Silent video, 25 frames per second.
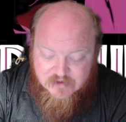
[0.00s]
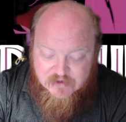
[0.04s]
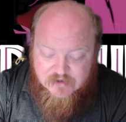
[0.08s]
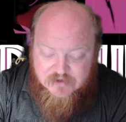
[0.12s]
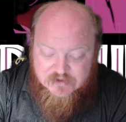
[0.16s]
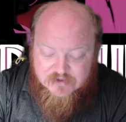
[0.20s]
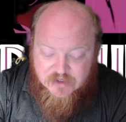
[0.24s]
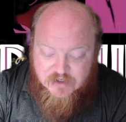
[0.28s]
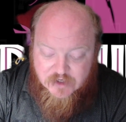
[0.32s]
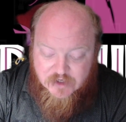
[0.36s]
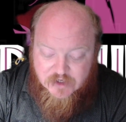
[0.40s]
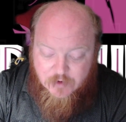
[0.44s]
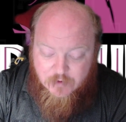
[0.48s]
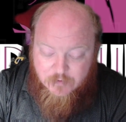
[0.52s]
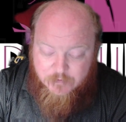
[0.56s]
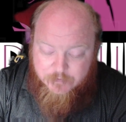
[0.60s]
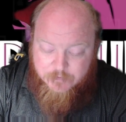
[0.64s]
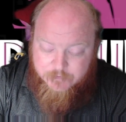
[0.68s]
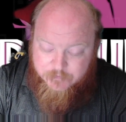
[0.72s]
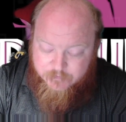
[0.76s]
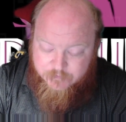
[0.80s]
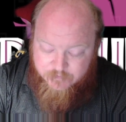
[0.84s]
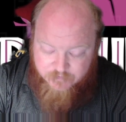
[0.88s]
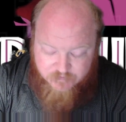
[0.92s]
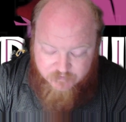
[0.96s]
So,
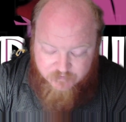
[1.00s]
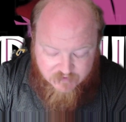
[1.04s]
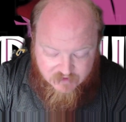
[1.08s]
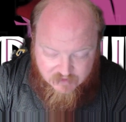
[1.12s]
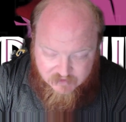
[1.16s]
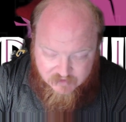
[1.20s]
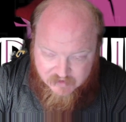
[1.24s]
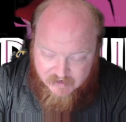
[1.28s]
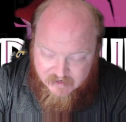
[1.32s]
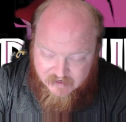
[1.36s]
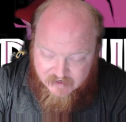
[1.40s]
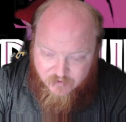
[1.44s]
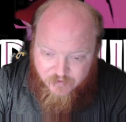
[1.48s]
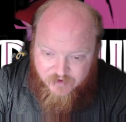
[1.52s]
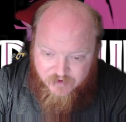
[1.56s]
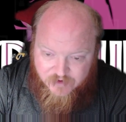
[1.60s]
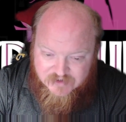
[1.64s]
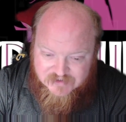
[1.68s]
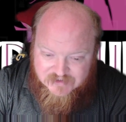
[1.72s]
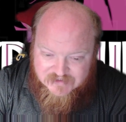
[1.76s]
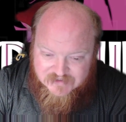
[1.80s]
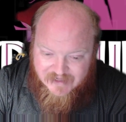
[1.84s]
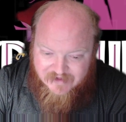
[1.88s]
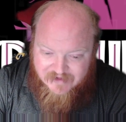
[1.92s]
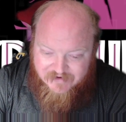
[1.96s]
a lot of
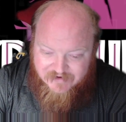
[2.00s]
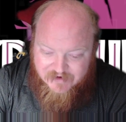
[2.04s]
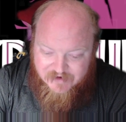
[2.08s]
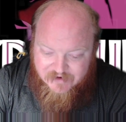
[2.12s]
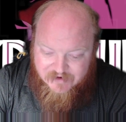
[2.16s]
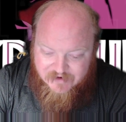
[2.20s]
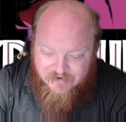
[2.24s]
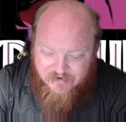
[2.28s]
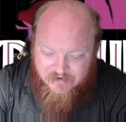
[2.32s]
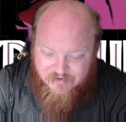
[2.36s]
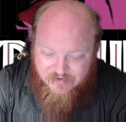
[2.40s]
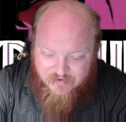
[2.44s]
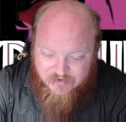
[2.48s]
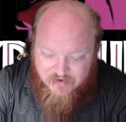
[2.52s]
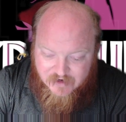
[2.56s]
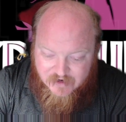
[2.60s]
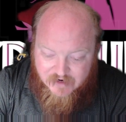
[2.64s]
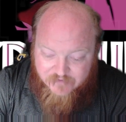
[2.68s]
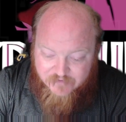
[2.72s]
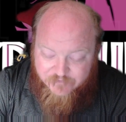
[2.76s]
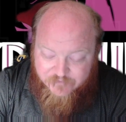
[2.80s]
word salad here.